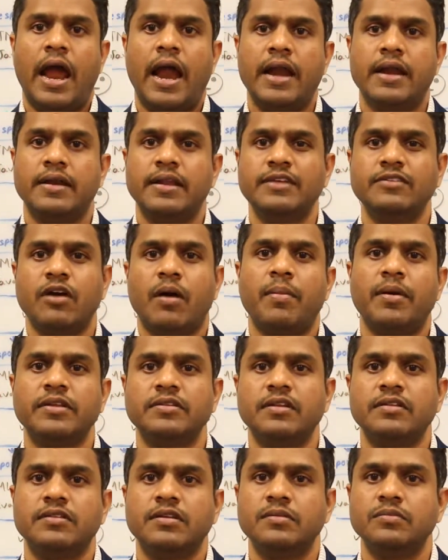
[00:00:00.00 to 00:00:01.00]
And these
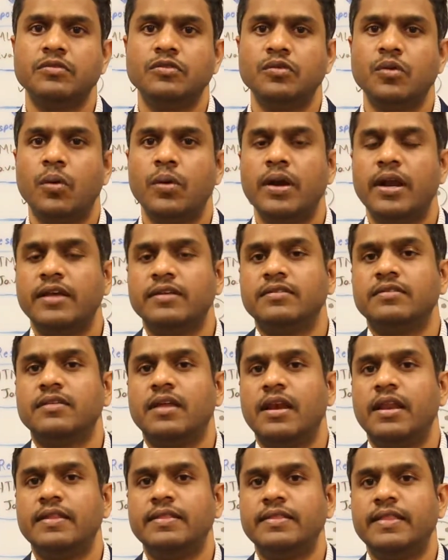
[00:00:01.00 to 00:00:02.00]
operating systems don't
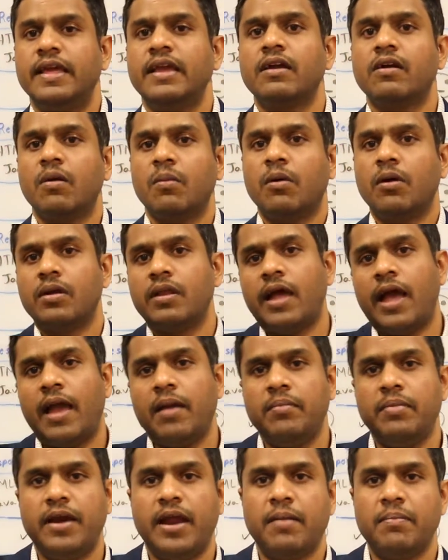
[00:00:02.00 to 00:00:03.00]
necessarily think about the
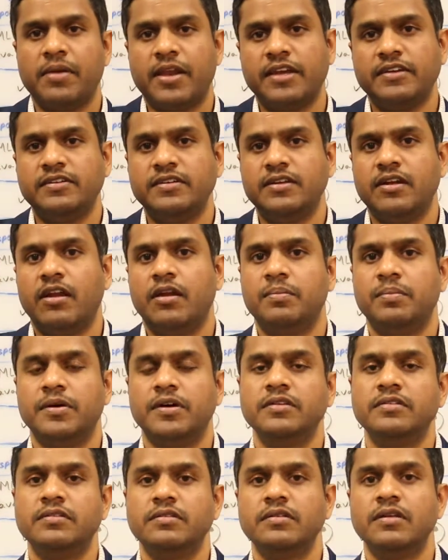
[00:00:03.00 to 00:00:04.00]
hybrid application
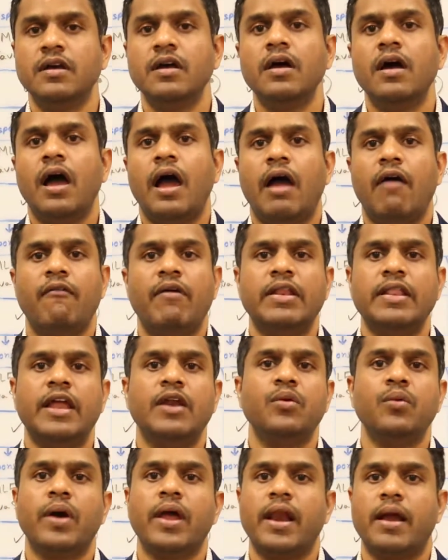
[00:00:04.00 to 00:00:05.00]
developers when
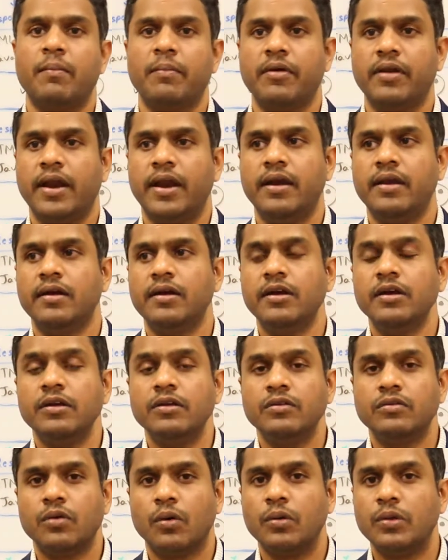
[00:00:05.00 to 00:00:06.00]
they do an upgrade.
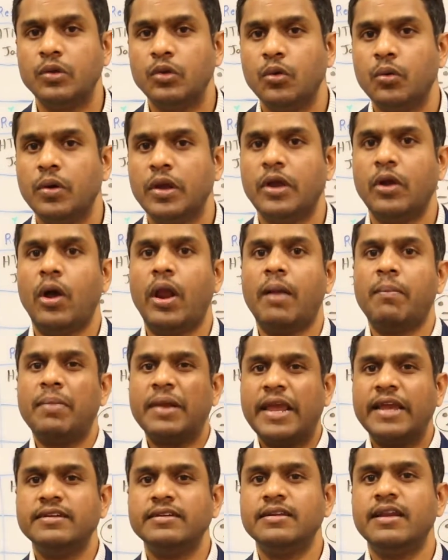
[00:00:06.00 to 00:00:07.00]
So your
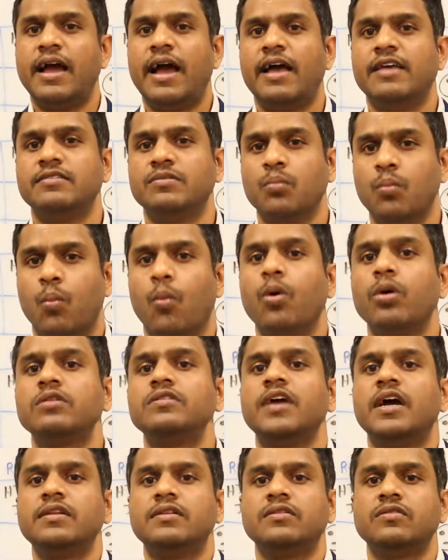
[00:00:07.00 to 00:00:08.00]
application has more
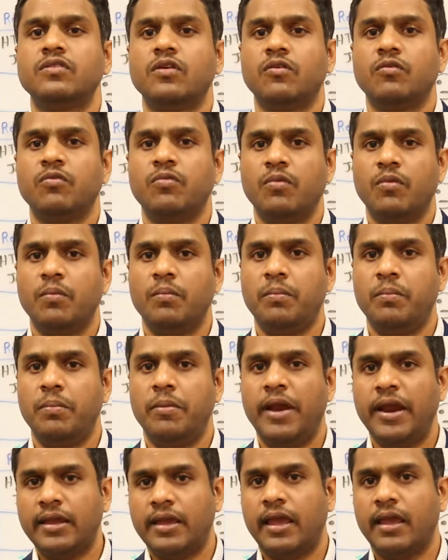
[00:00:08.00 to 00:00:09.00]
chances of
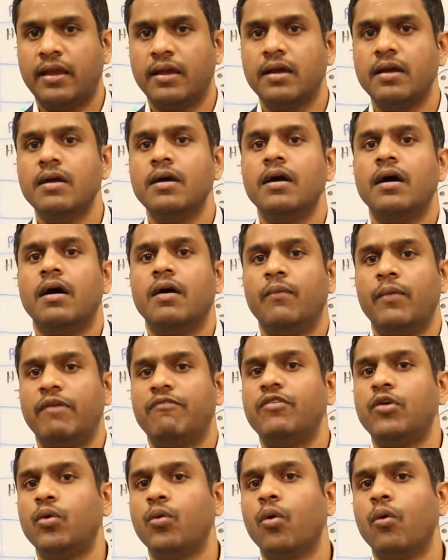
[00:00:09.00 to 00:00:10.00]
breaking
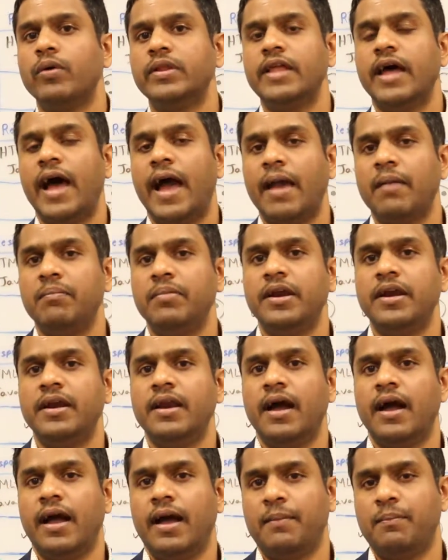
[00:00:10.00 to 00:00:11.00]
if you go with the
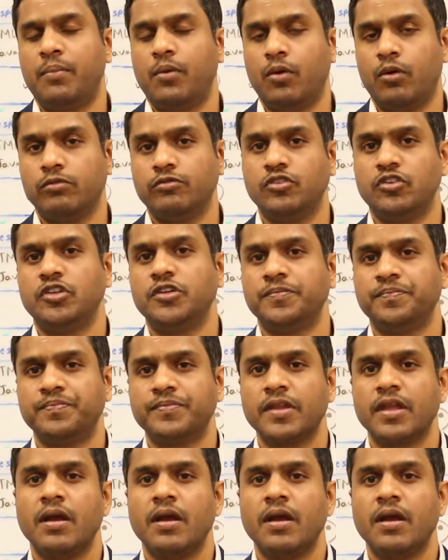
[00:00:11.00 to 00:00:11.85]
hybrid approach.